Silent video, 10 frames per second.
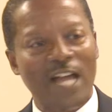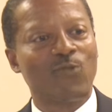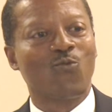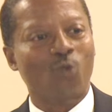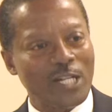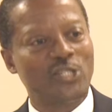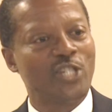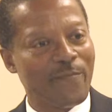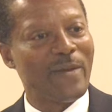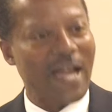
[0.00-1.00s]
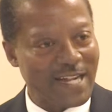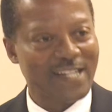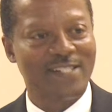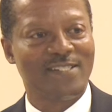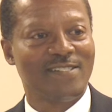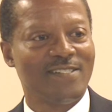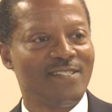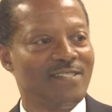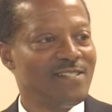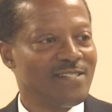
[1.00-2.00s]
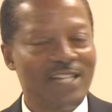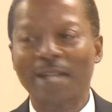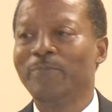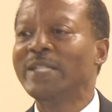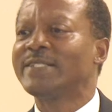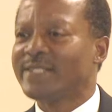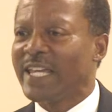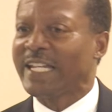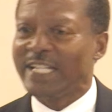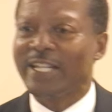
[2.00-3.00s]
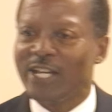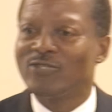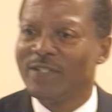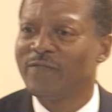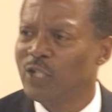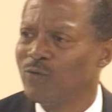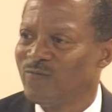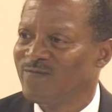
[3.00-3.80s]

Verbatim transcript: I'll watch your back. That means taking care of you.